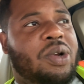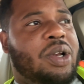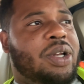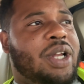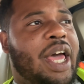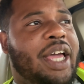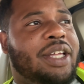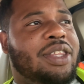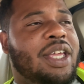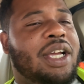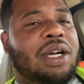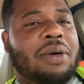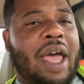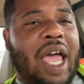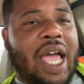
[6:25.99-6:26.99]
Like, think
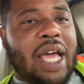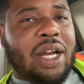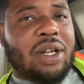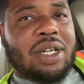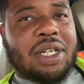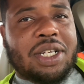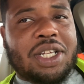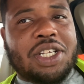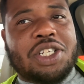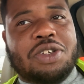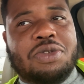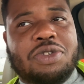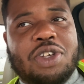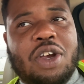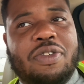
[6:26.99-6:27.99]
of, add an
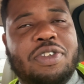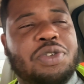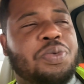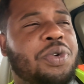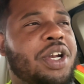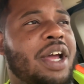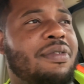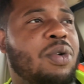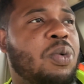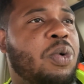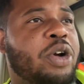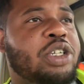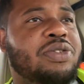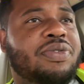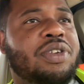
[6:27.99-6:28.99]
additional service, whatever
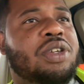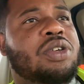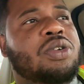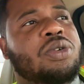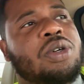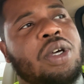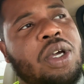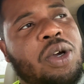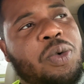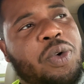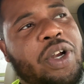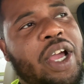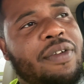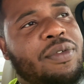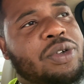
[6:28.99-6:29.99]
works for you,
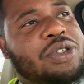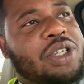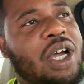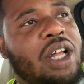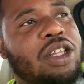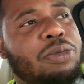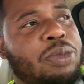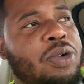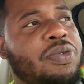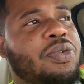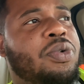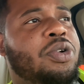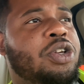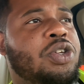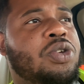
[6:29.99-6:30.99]
whatever is comfortable
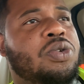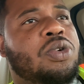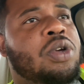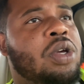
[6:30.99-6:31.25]
for you.